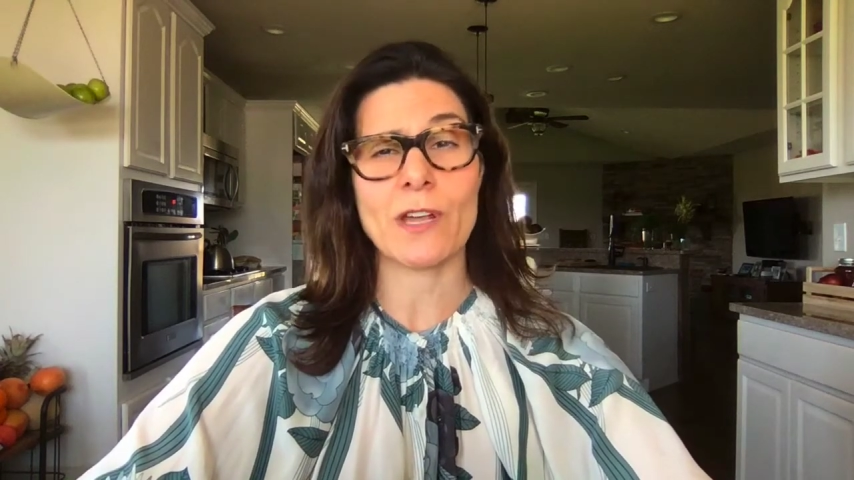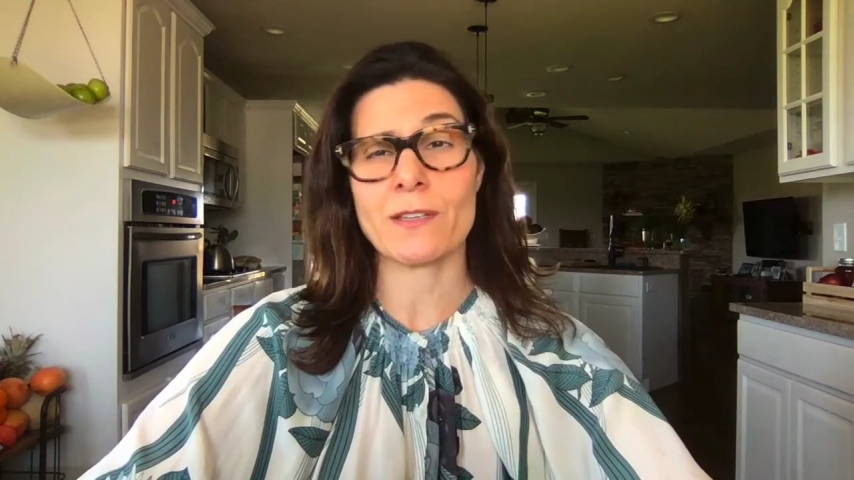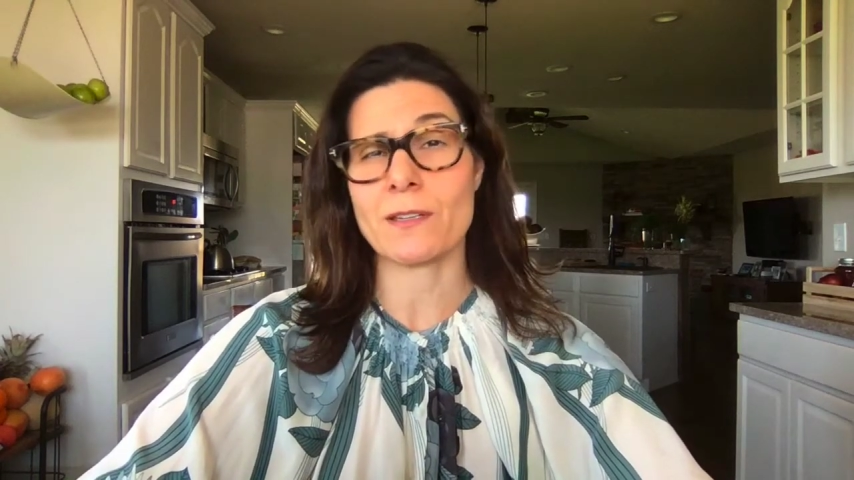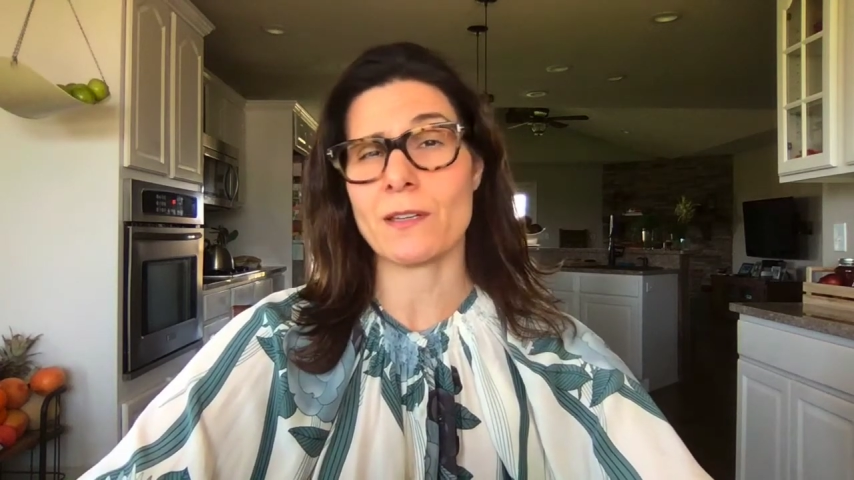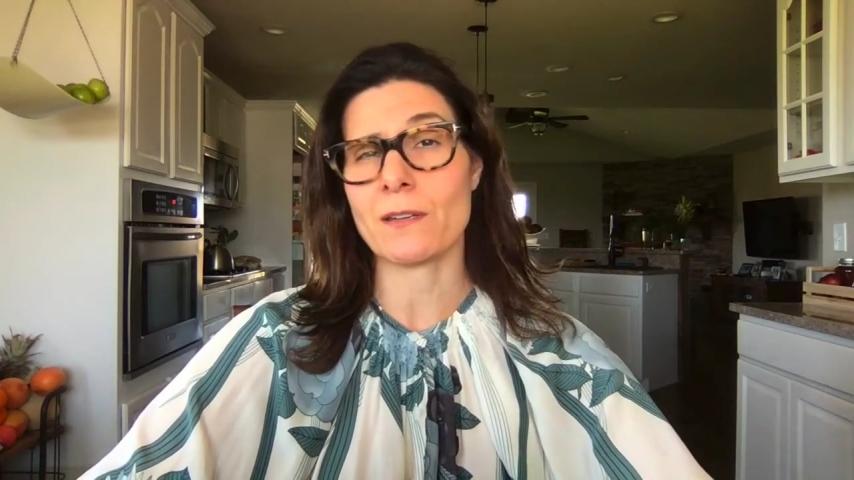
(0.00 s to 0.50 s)

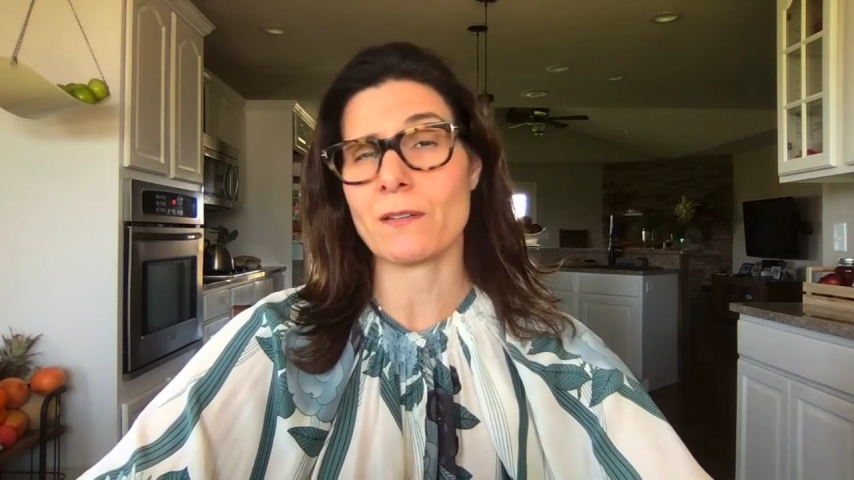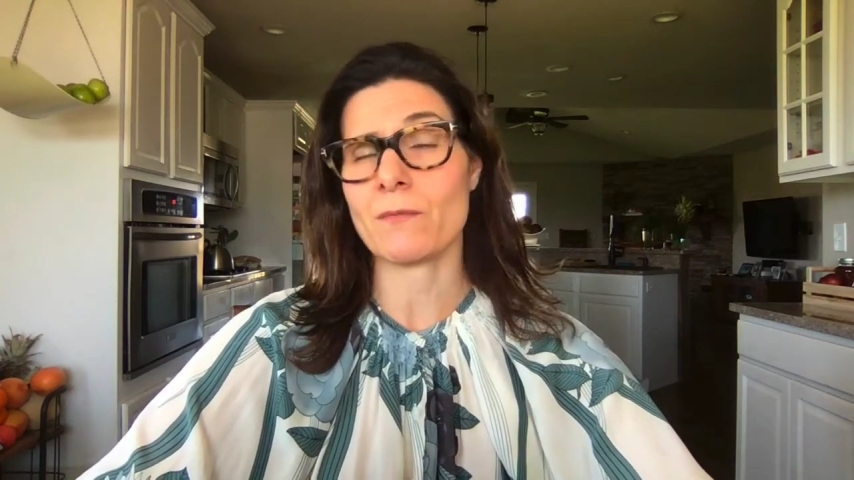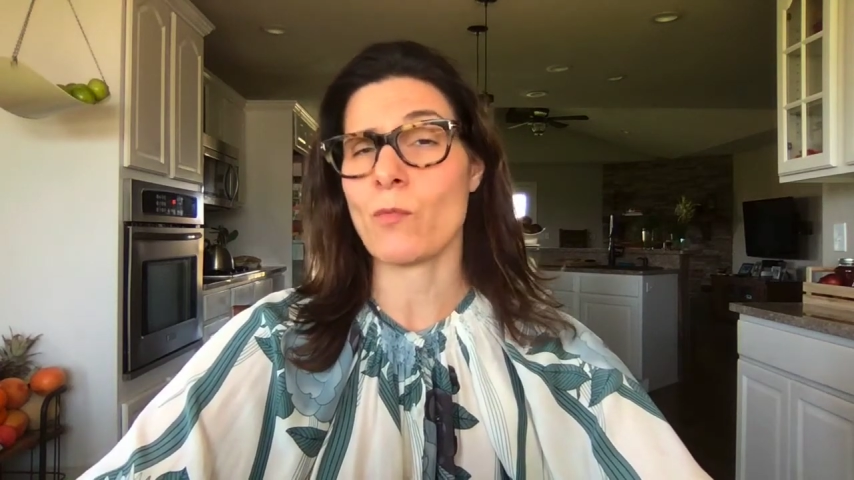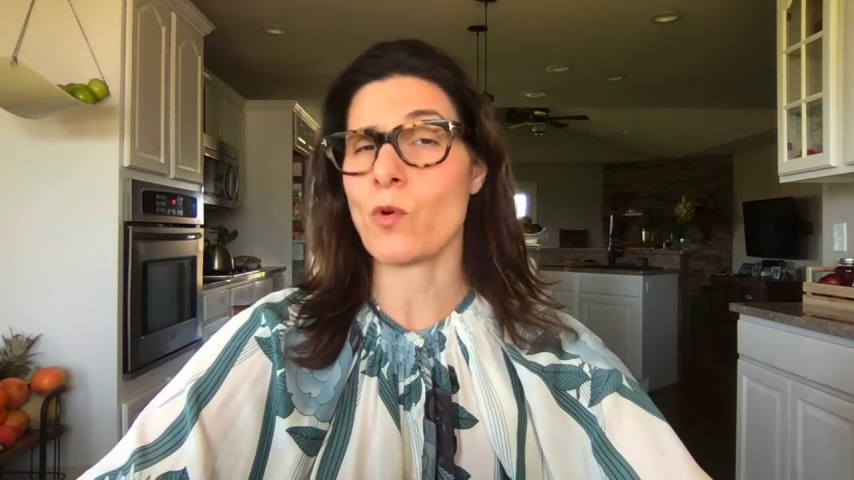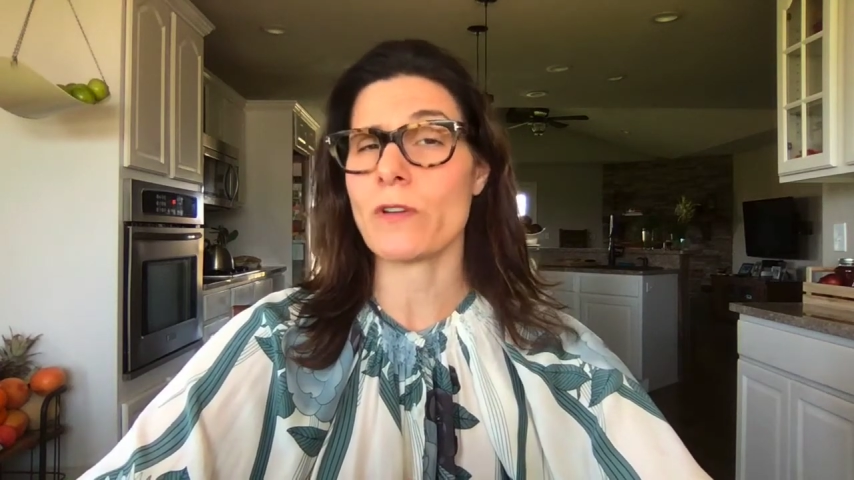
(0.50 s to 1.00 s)
as
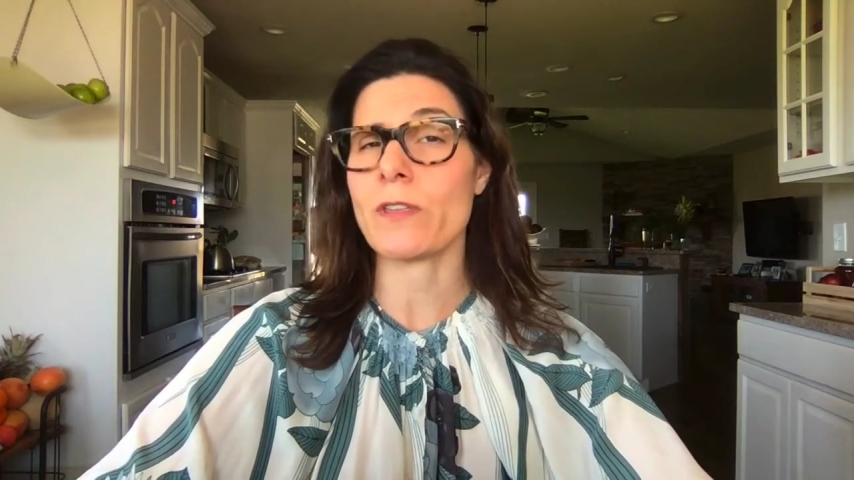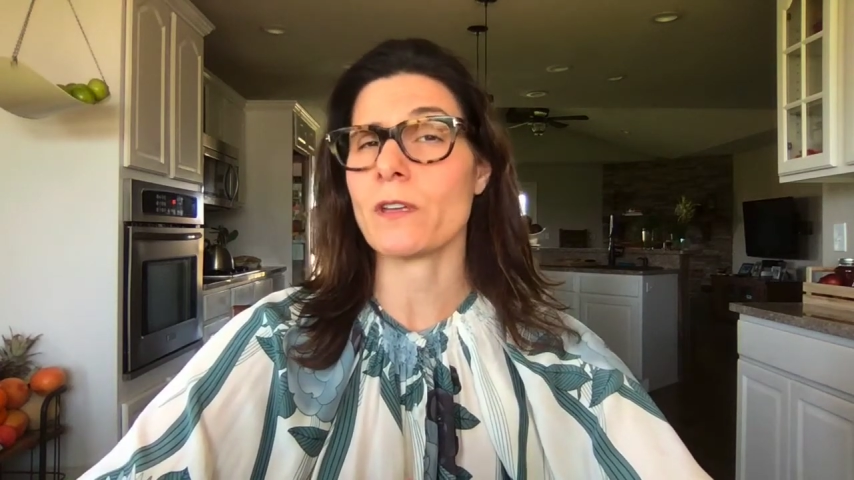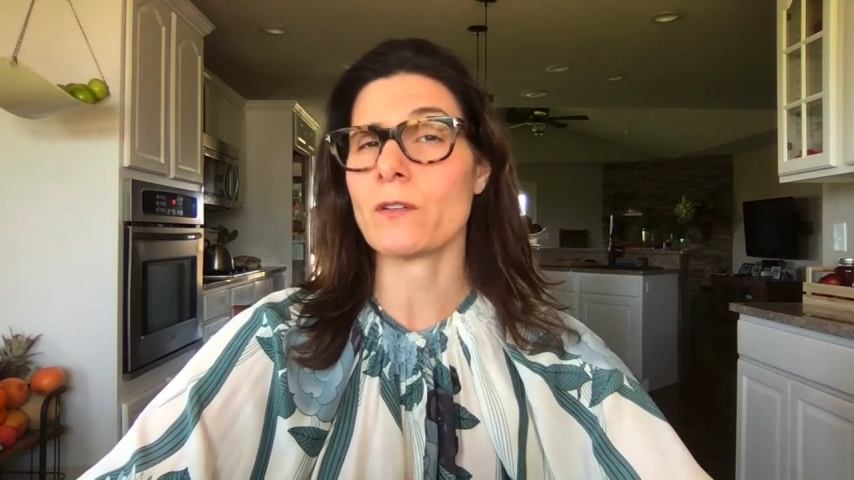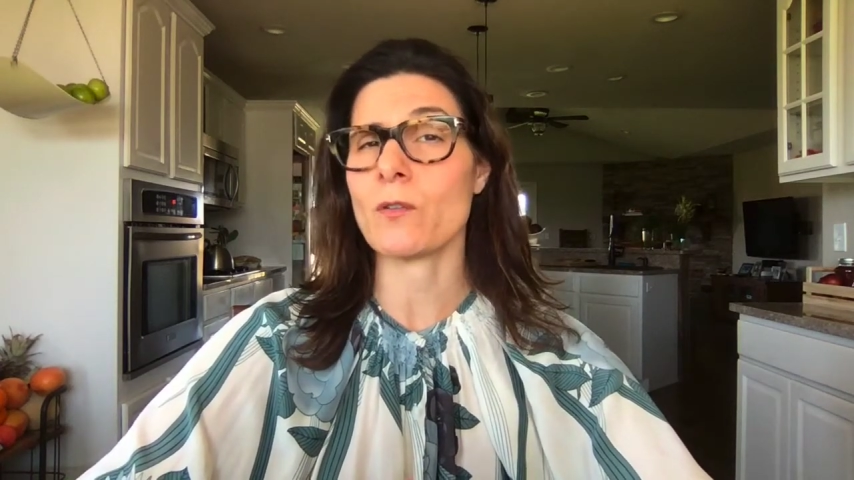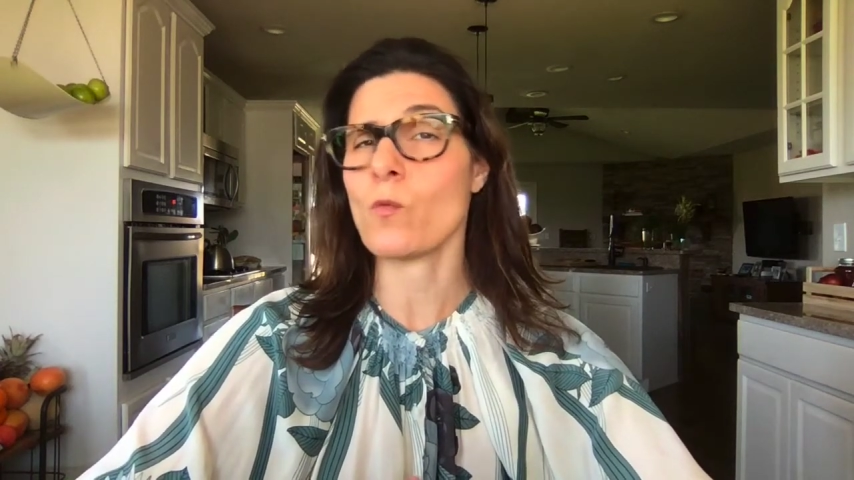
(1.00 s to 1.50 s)
in more
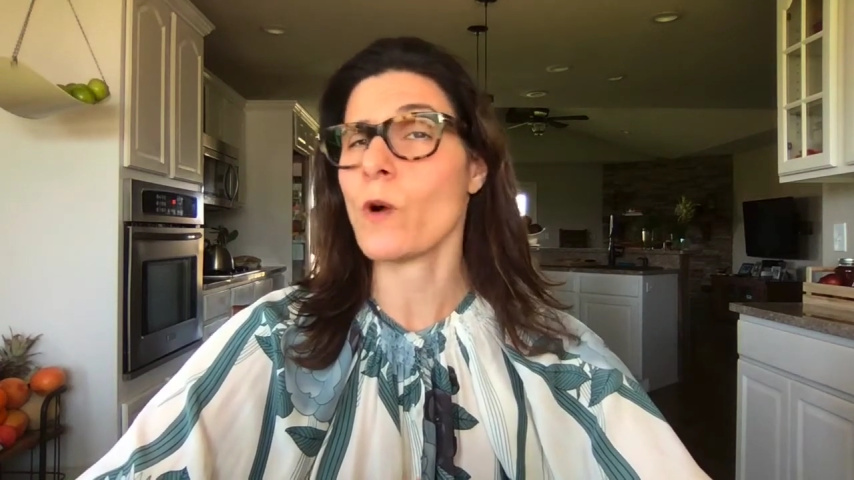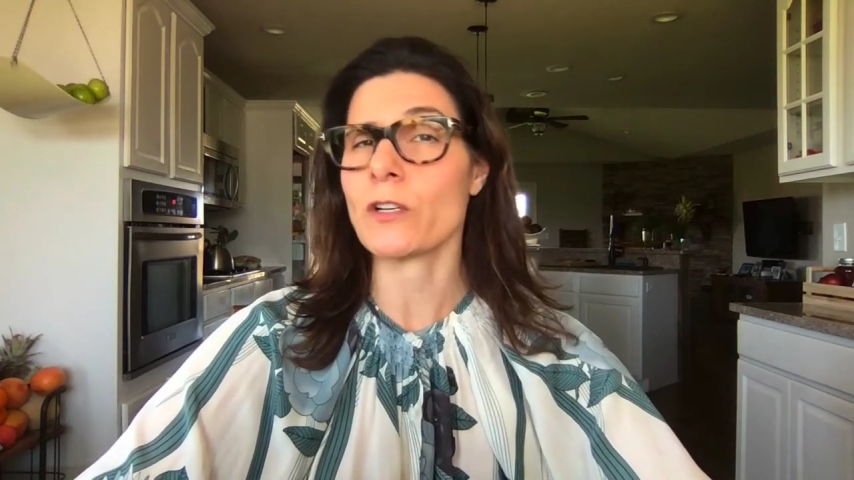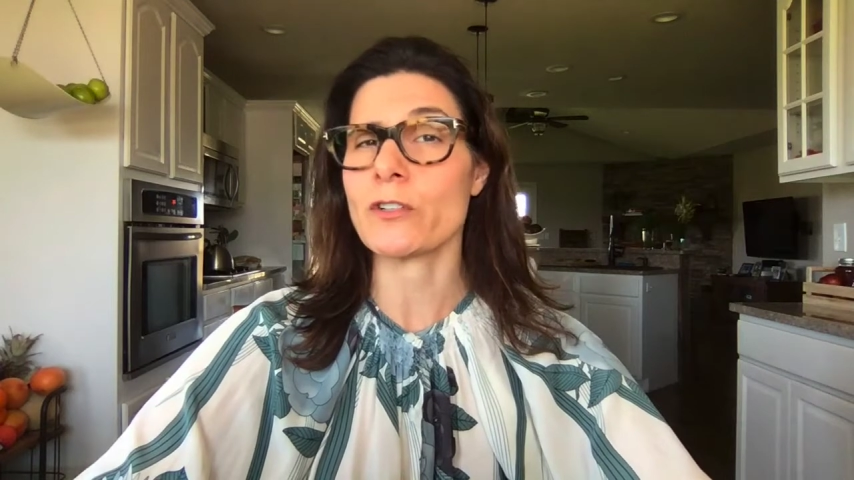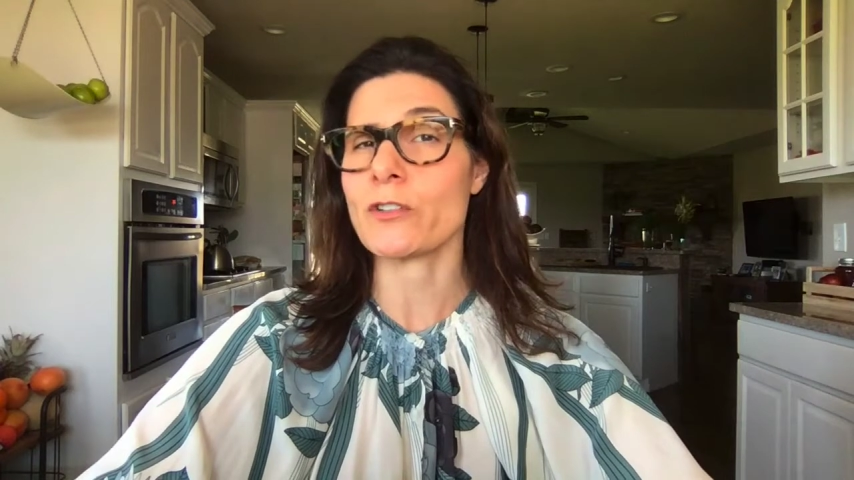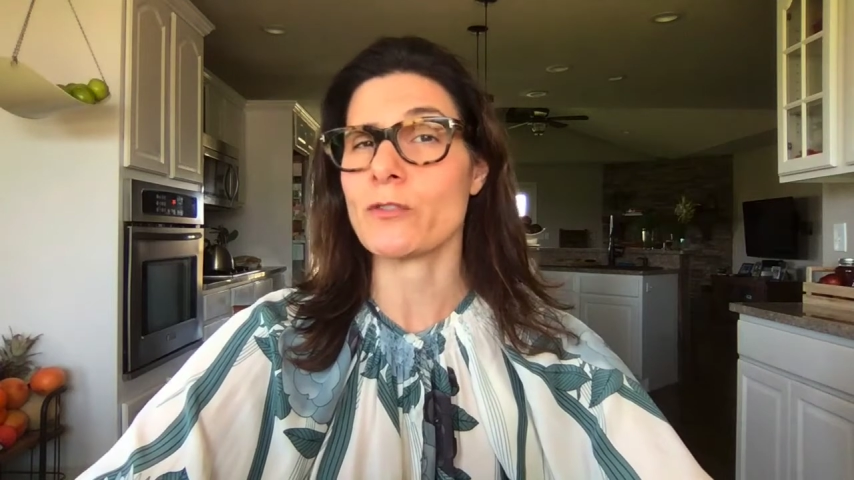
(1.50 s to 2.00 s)
than
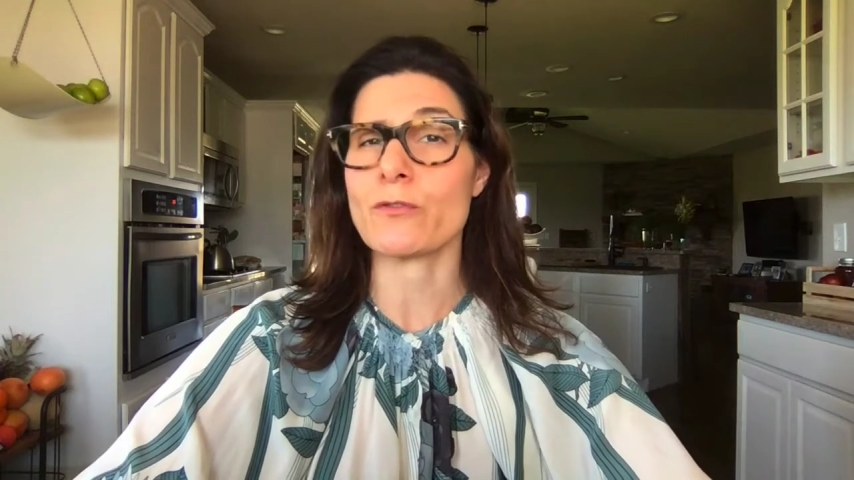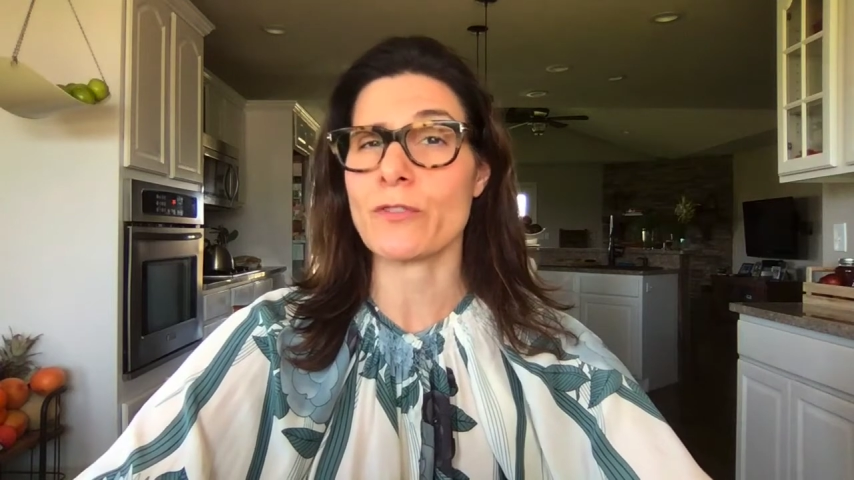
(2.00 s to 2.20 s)
one or two